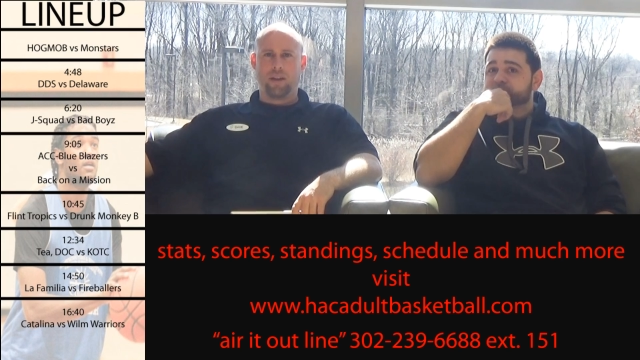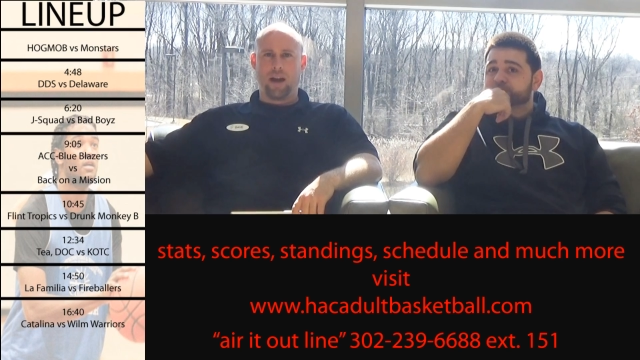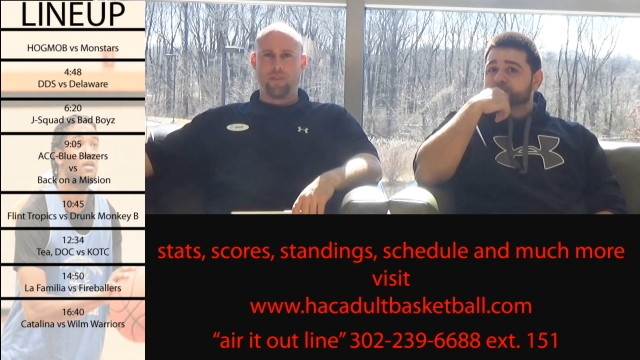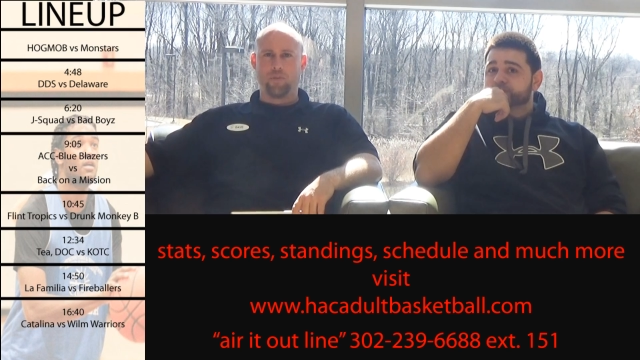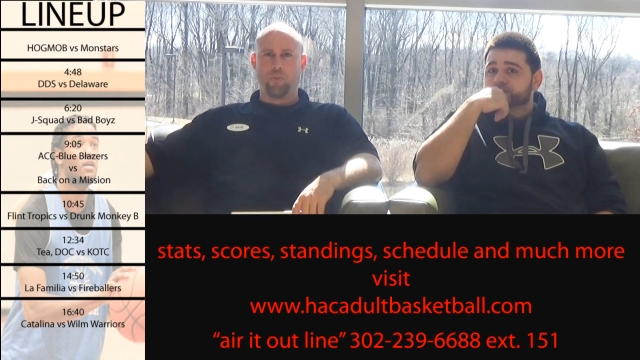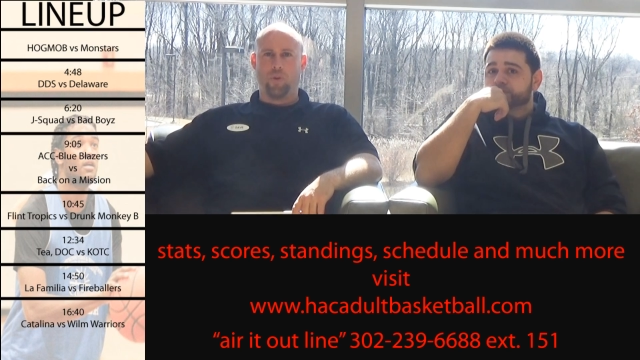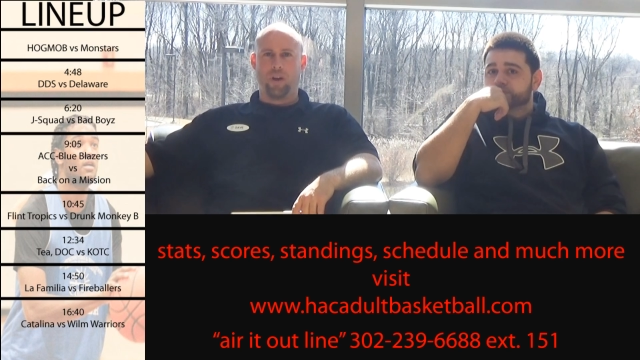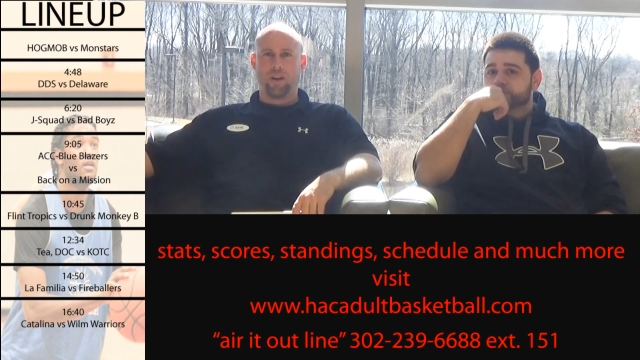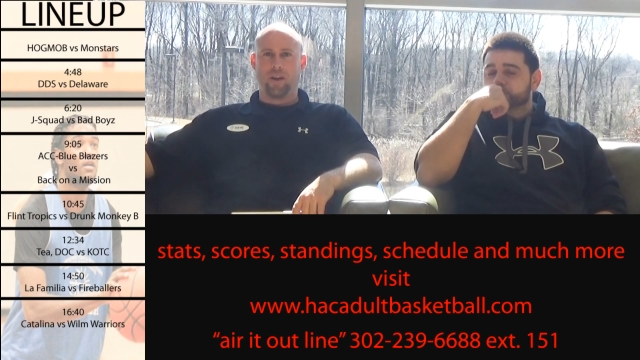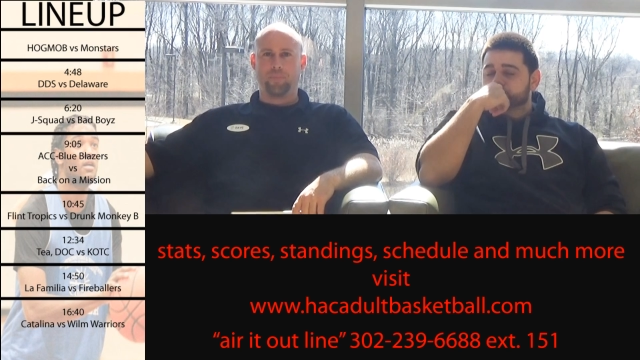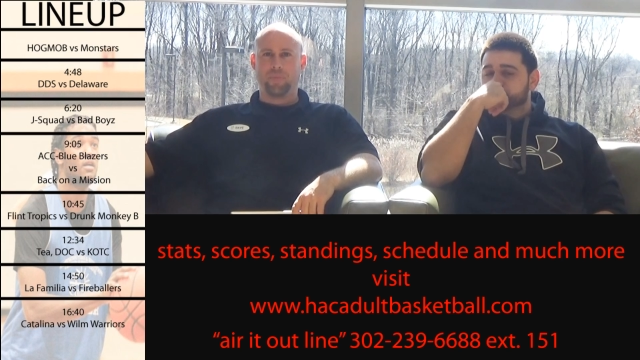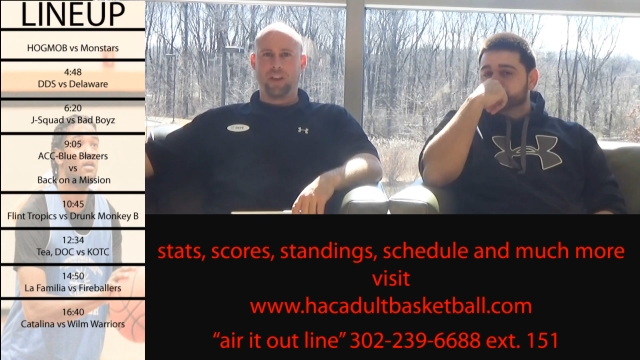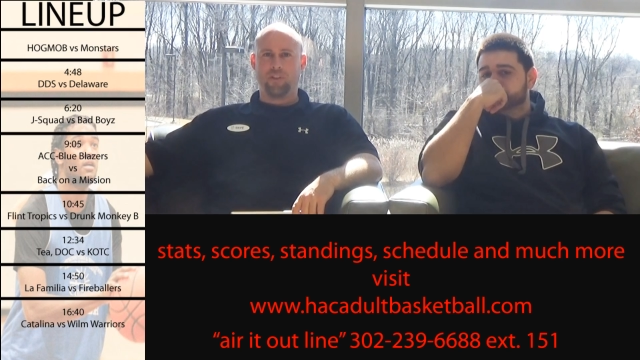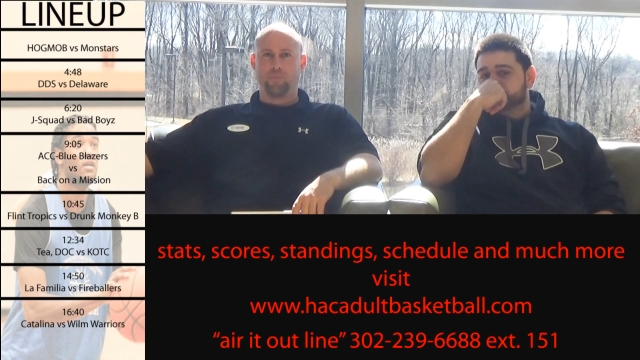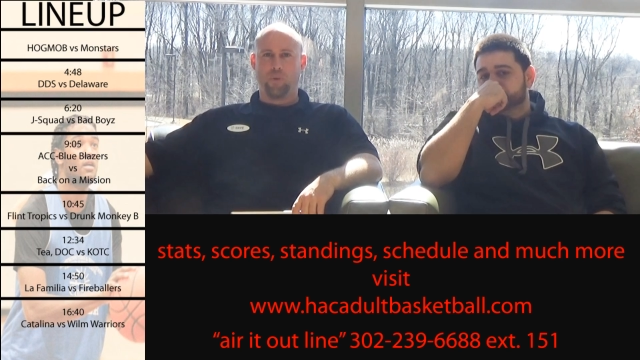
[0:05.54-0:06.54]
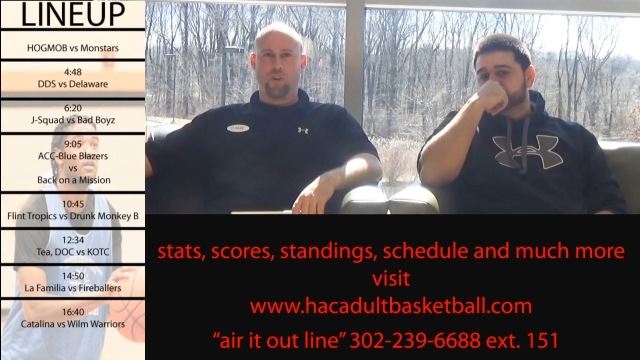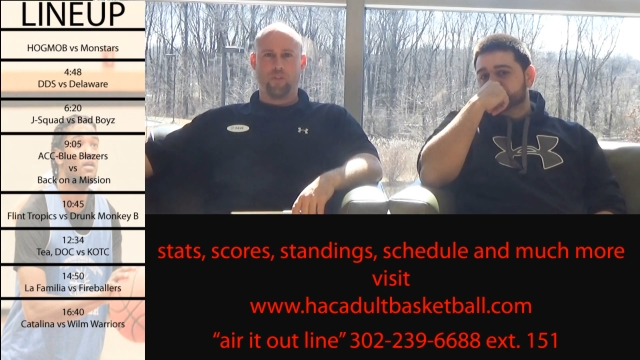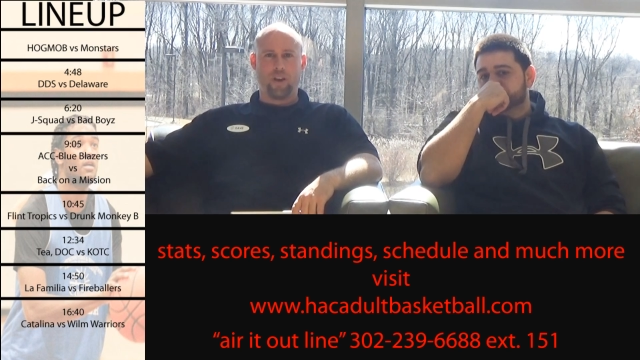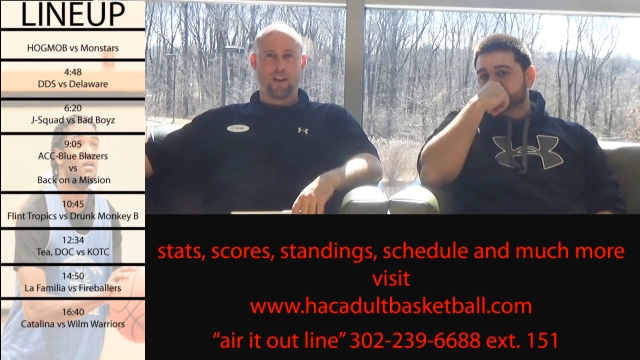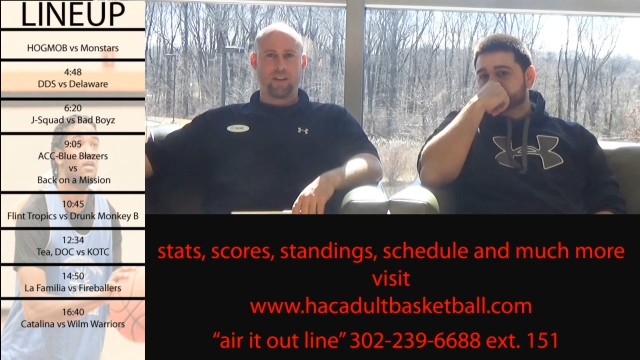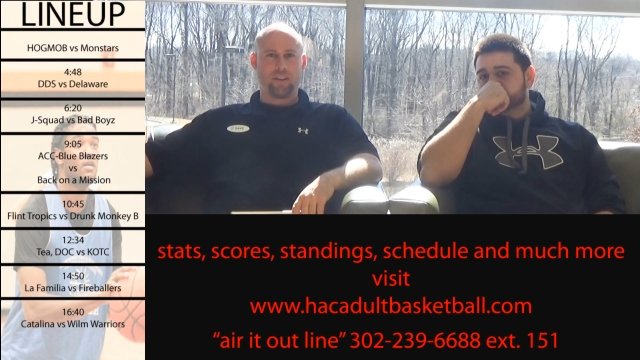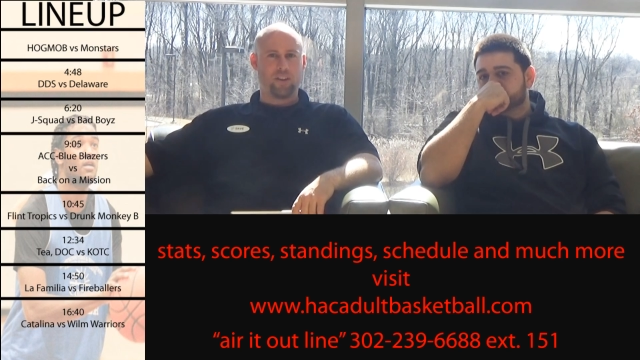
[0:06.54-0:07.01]
Speaker 1: Hi everyone, I'm Dave
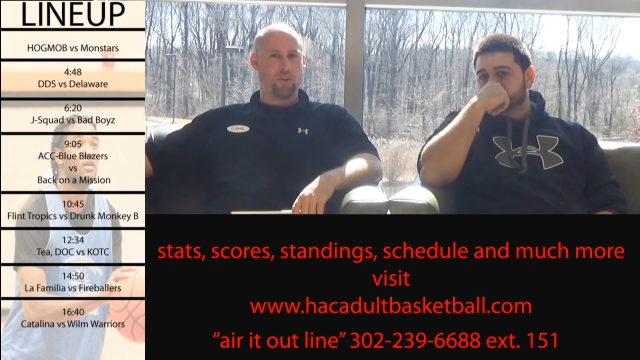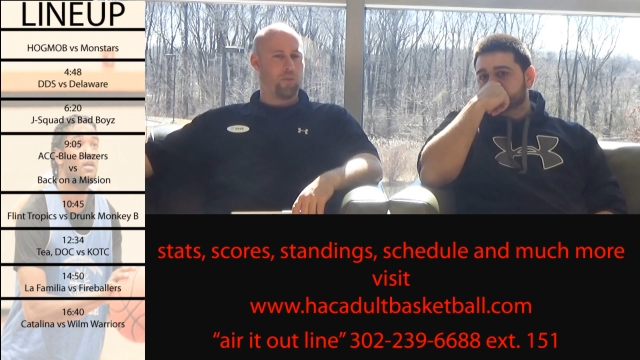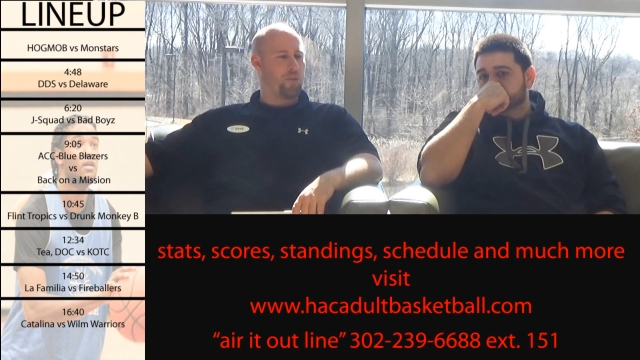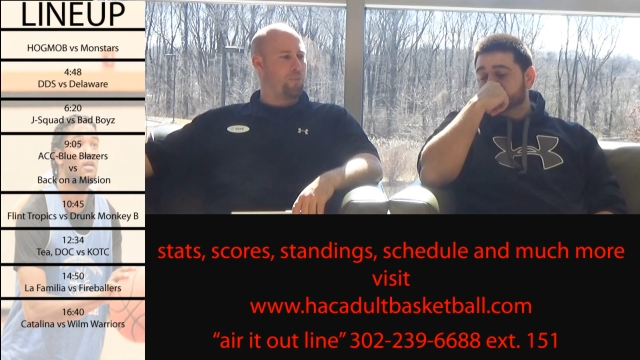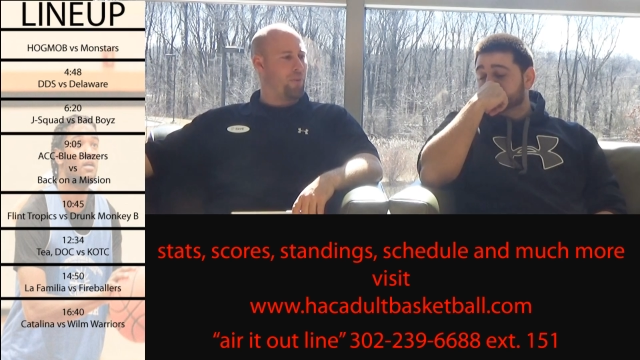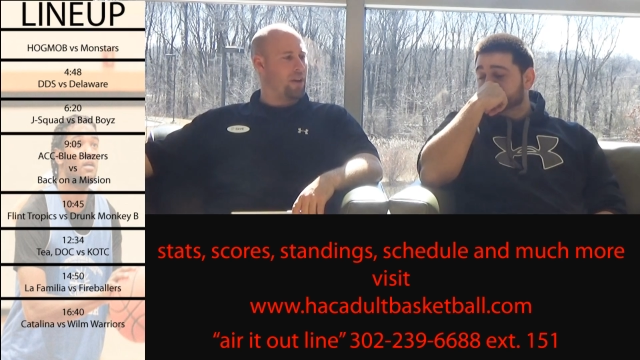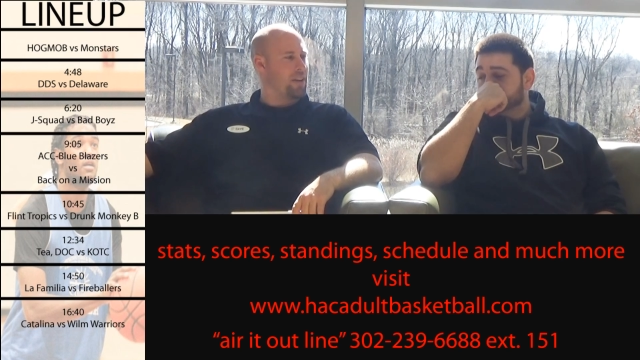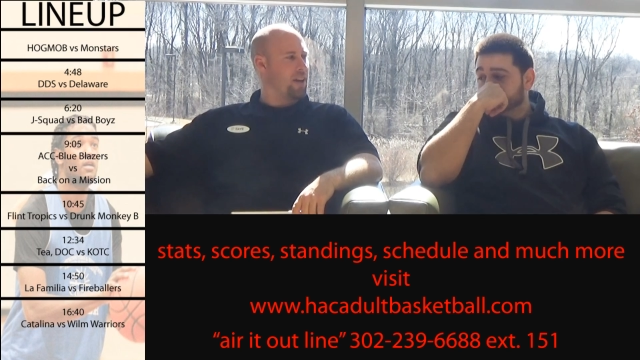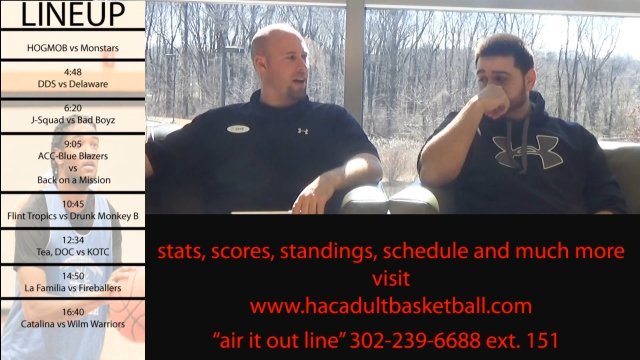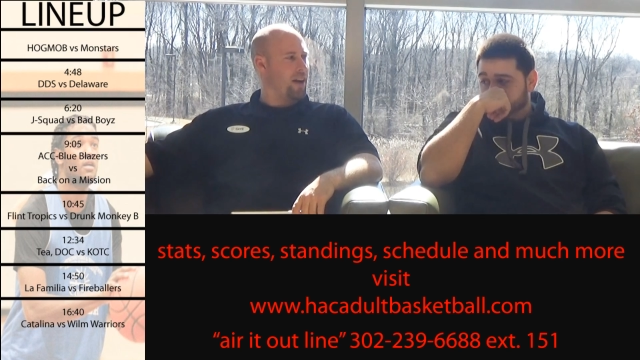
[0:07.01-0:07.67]
Mulvaney here with Mike